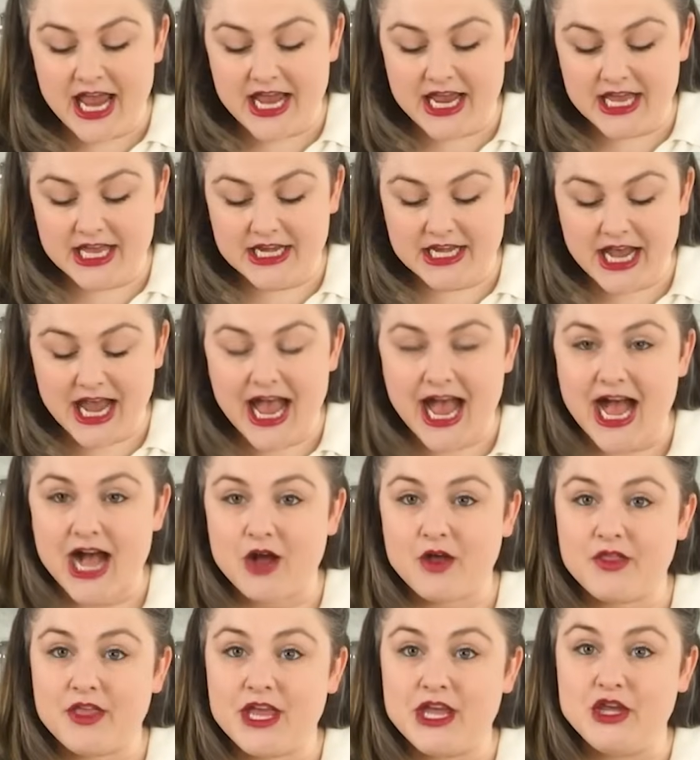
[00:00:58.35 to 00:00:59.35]
and
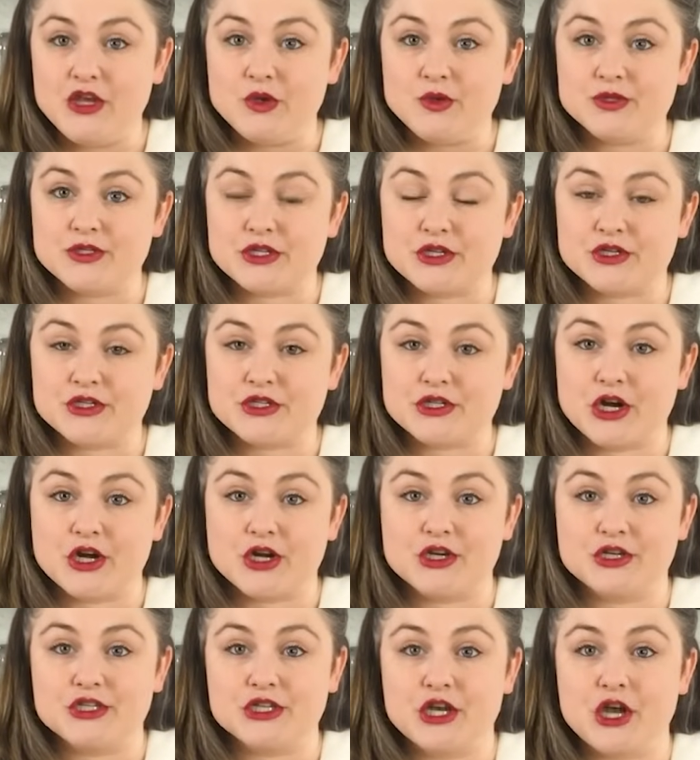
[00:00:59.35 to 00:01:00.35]
how they use their
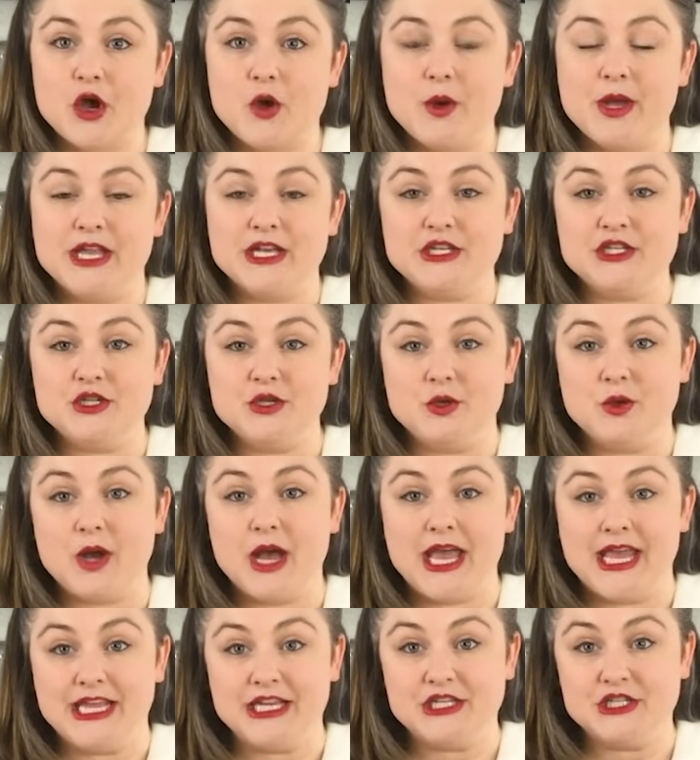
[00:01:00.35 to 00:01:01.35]
starter to go
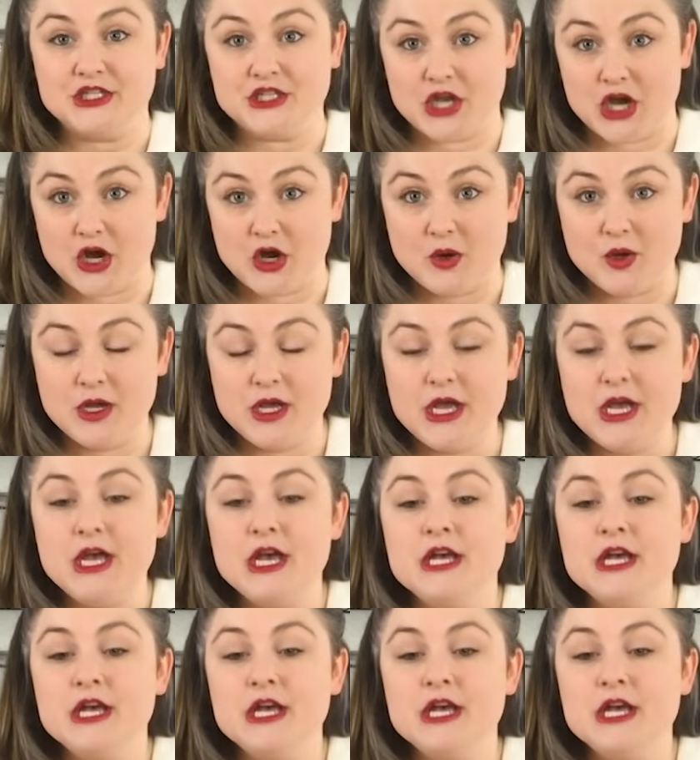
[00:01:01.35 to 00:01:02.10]
into a dough.